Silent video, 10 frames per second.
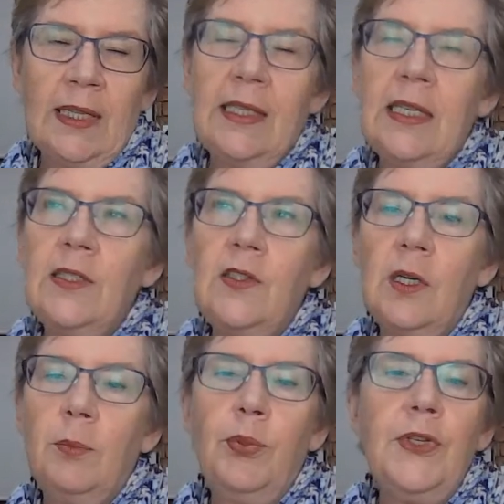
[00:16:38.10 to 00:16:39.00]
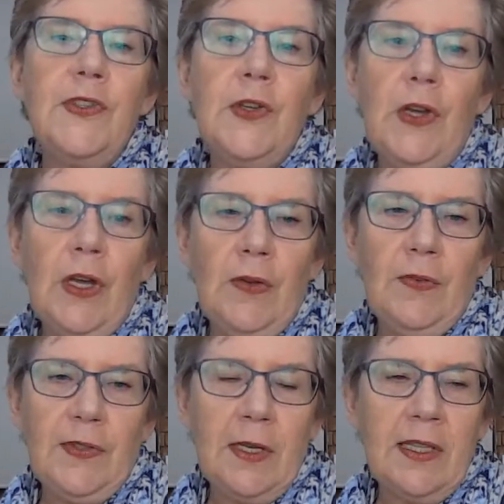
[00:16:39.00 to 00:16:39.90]
things you can
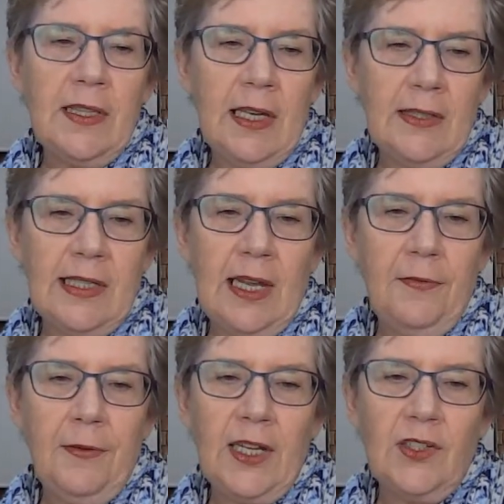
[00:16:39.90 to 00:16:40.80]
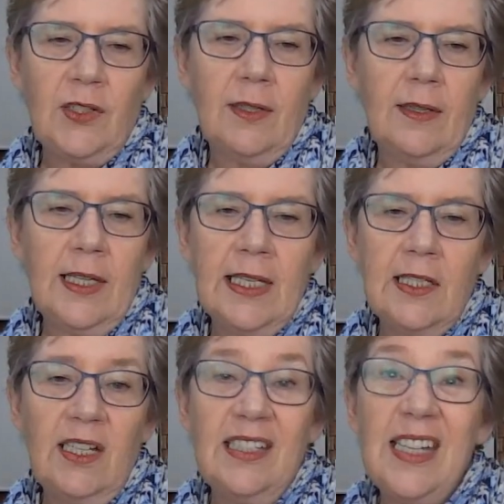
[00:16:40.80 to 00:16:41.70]
preserve so that they'll stay fresh. Things
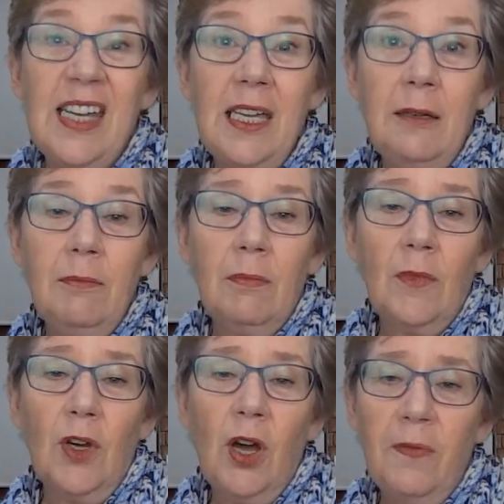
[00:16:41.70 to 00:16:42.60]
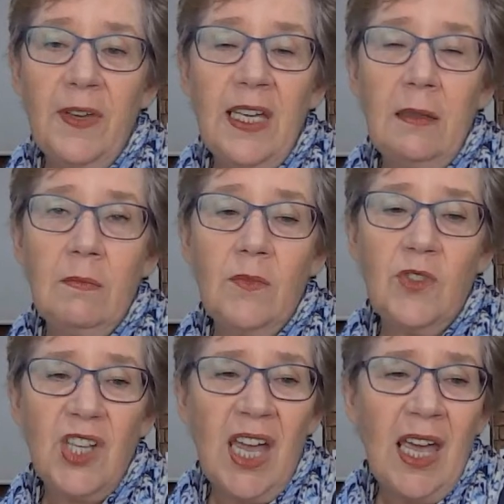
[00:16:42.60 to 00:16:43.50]
like tea, coffee,
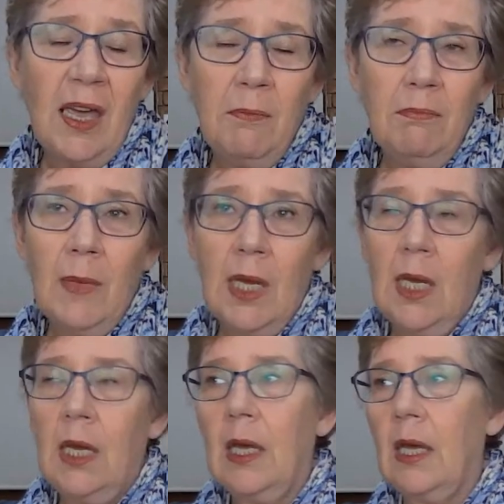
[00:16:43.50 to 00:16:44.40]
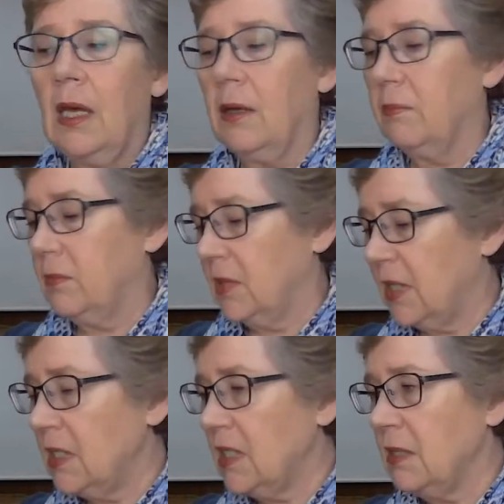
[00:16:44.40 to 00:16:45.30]
jam,
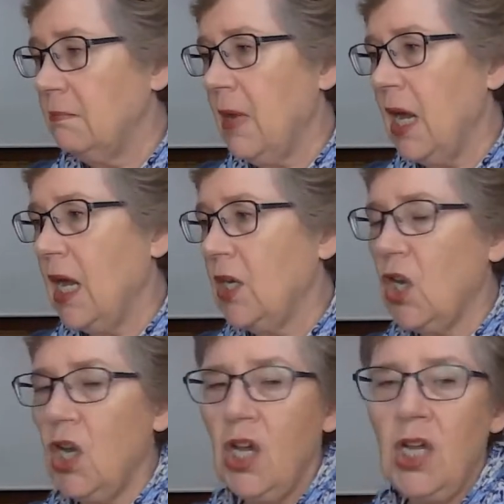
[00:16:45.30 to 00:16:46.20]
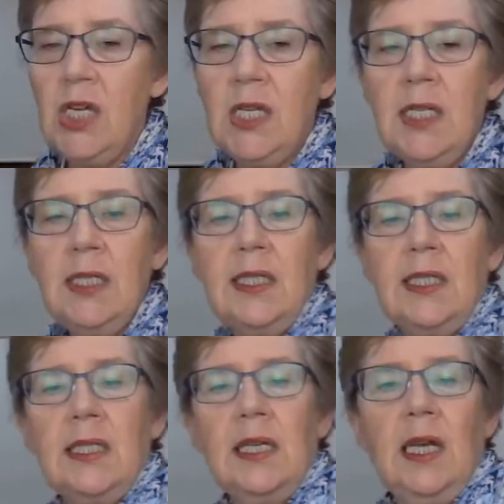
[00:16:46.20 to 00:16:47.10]
tinned
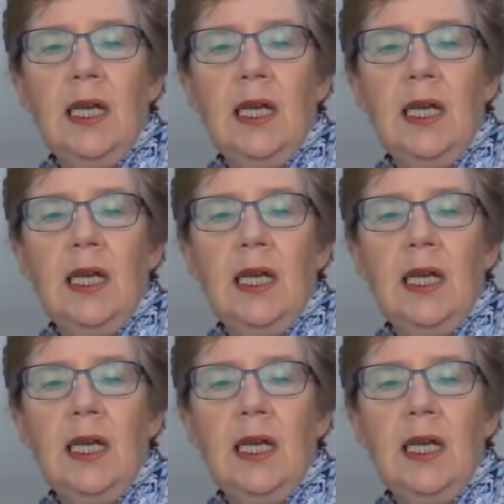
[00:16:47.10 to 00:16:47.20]
tomatoes,